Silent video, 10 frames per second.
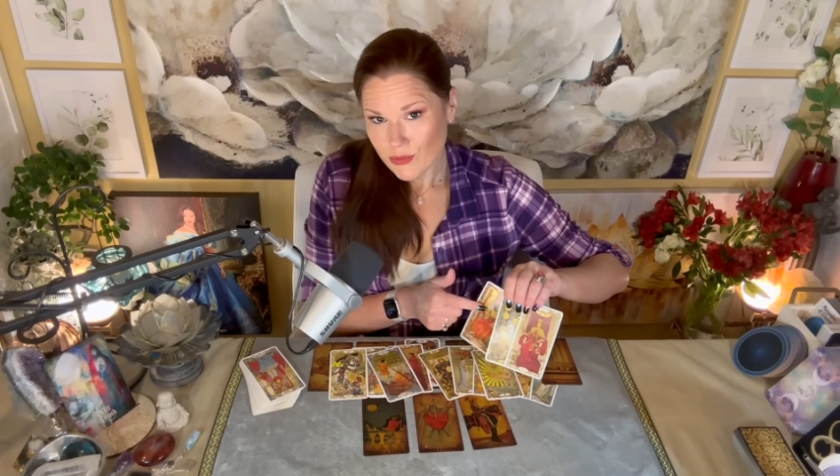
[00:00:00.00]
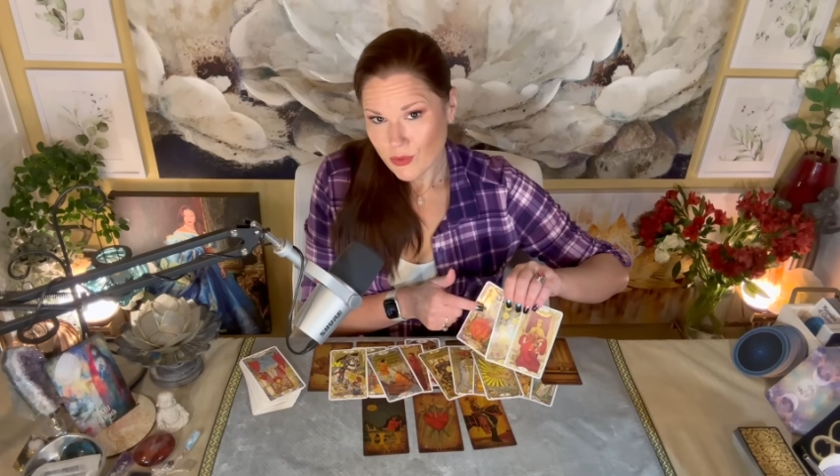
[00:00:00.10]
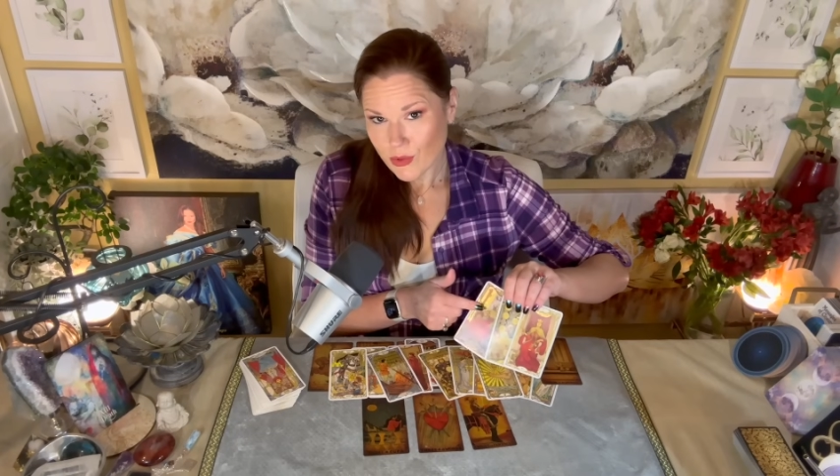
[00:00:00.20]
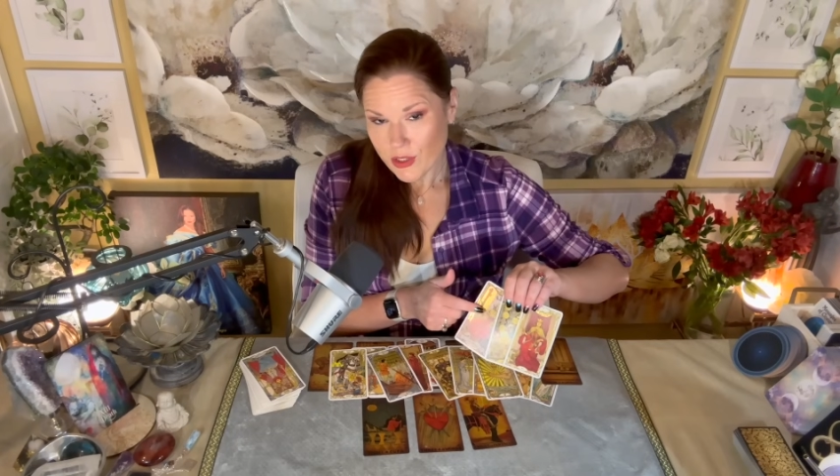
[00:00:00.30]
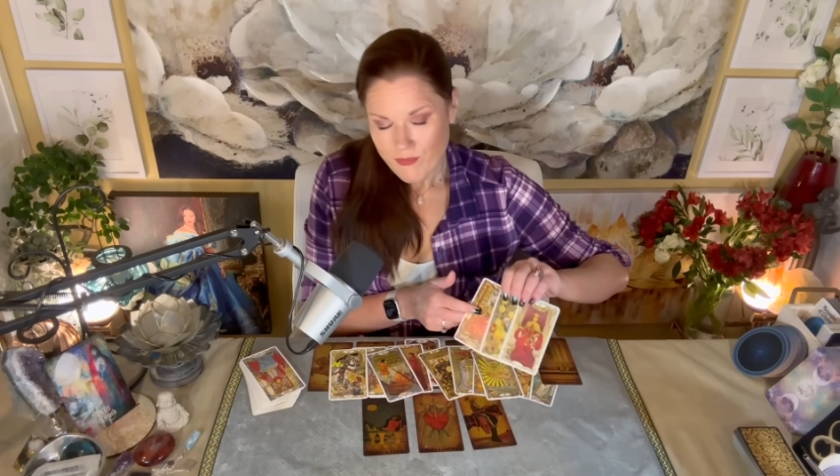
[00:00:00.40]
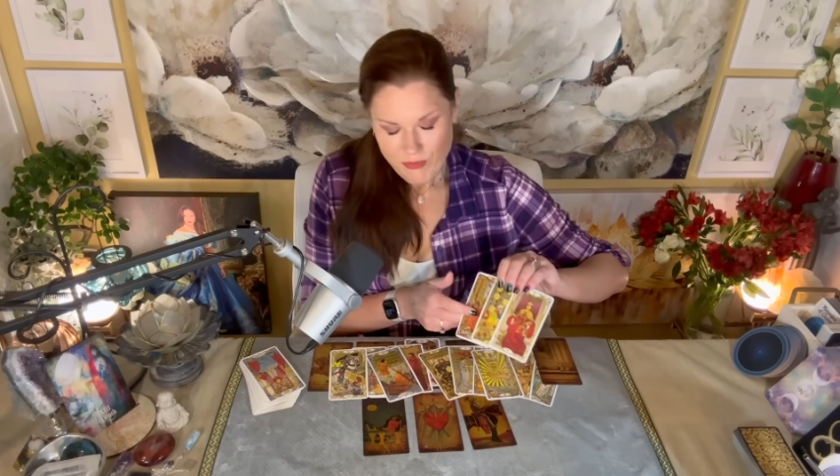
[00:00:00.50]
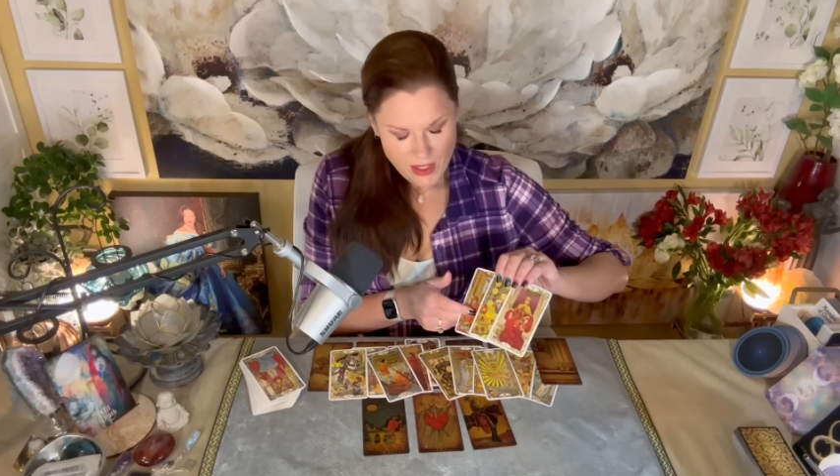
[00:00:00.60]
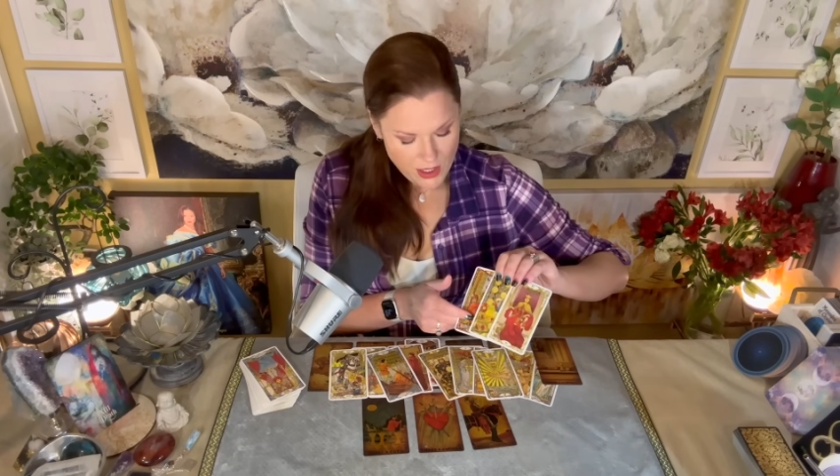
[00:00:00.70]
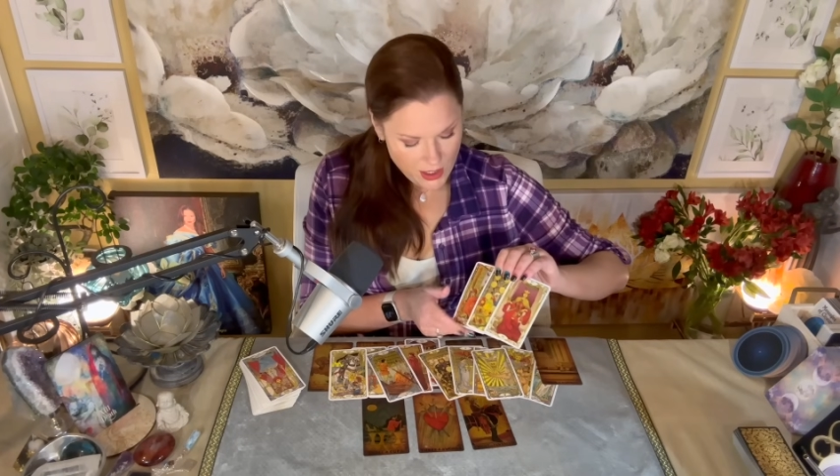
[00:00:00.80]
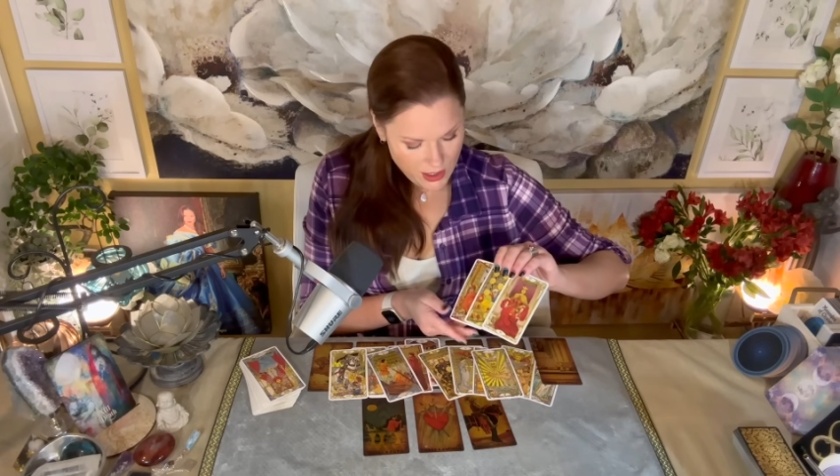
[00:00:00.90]
Okay.
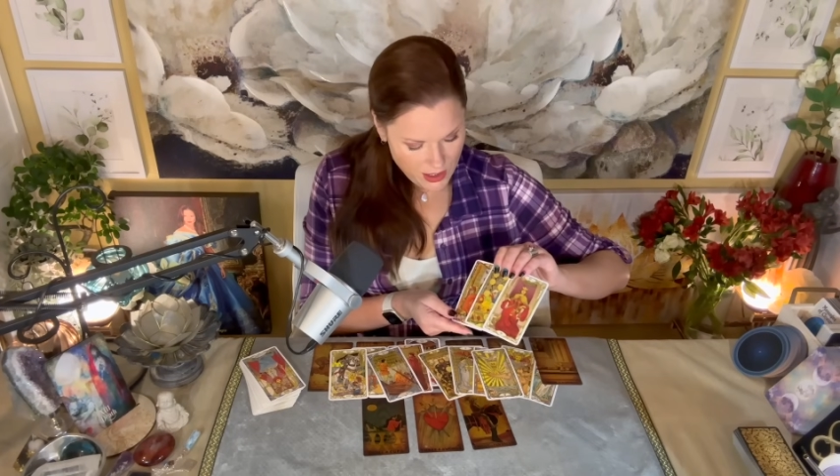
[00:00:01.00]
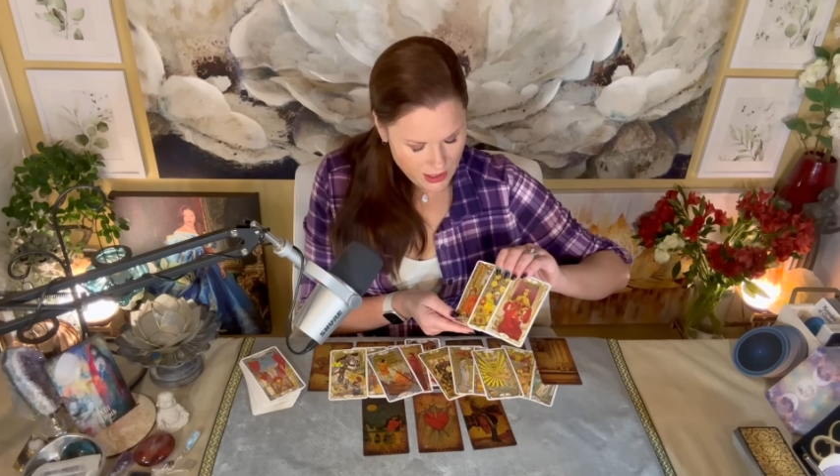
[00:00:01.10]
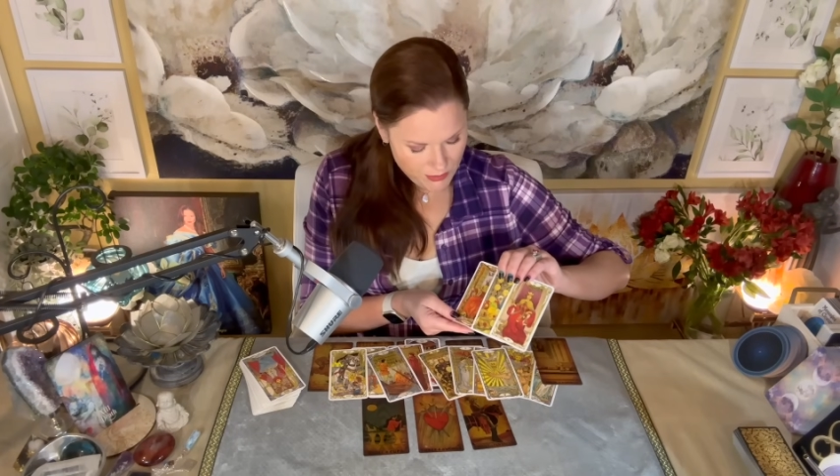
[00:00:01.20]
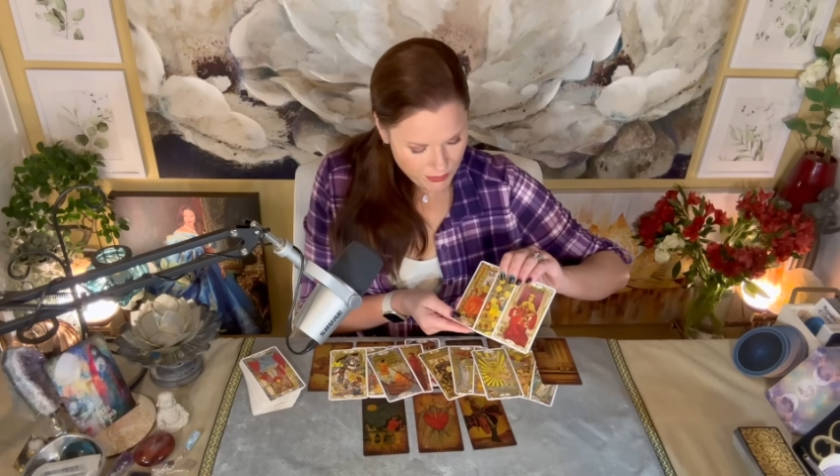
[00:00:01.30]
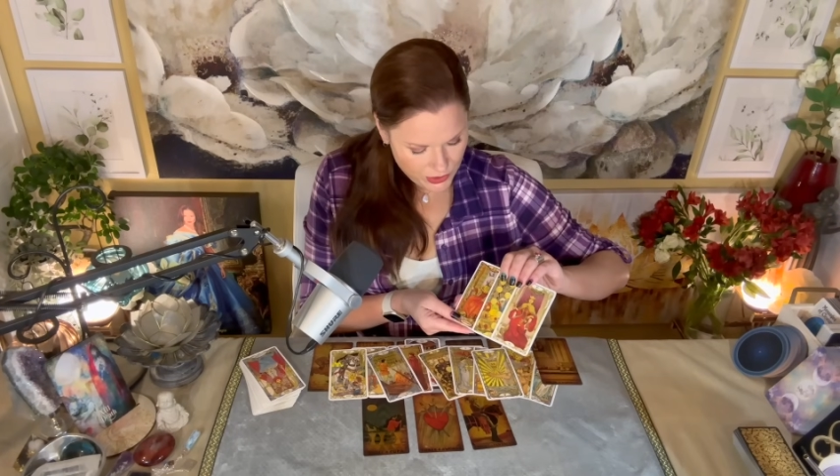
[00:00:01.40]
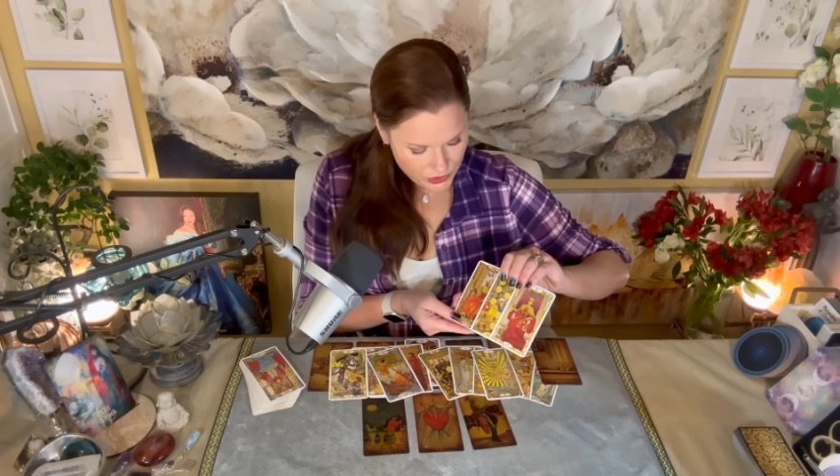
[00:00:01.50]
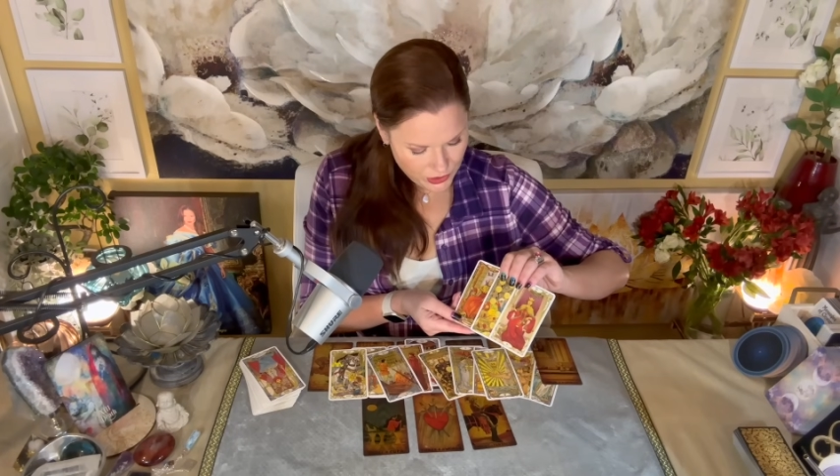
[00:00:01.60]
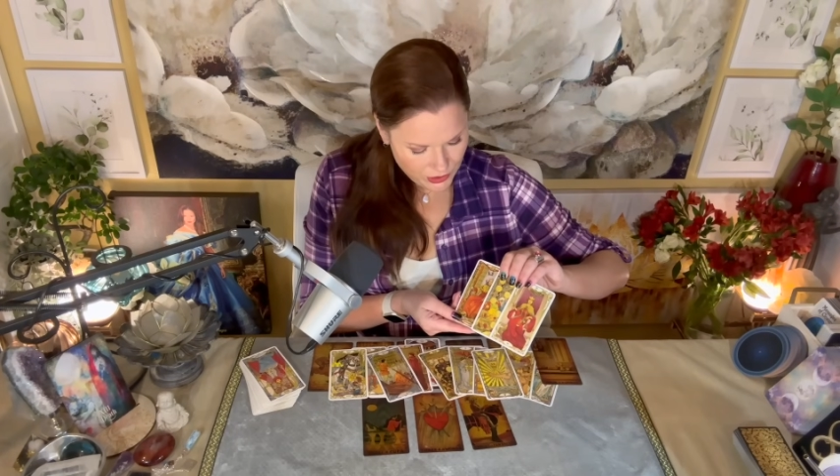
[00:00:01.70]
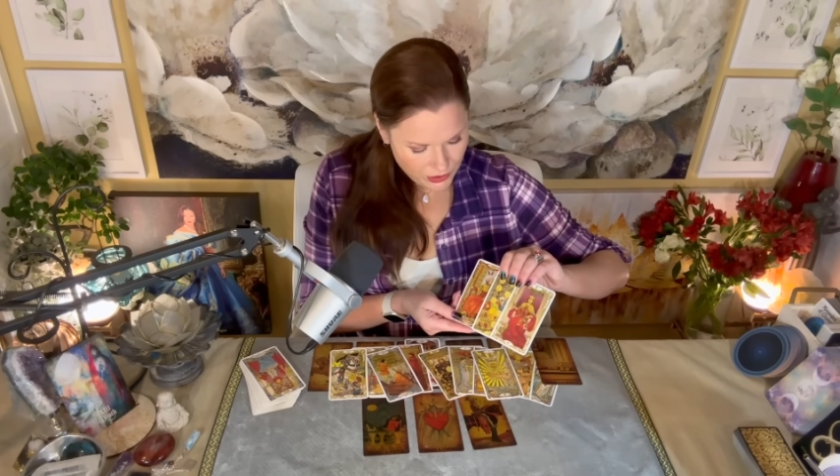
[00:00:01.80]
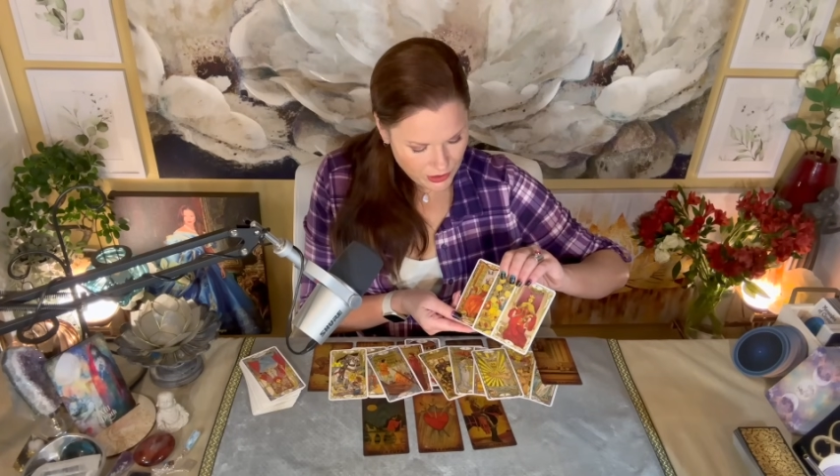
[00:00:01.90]

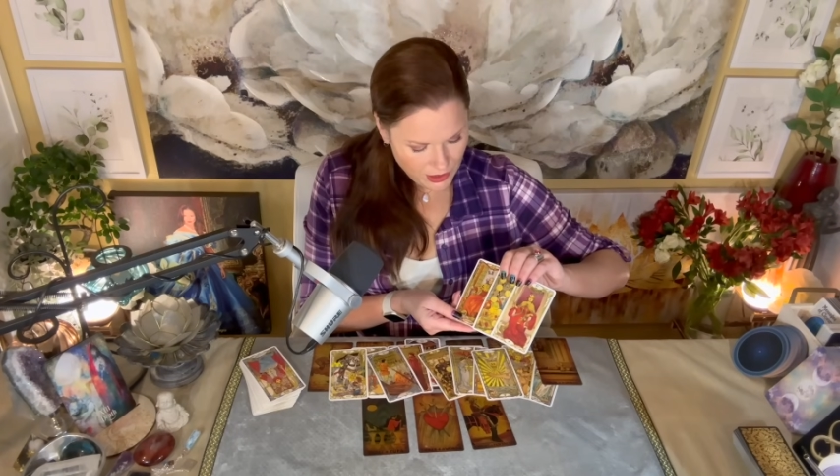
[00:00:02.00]
Ambition,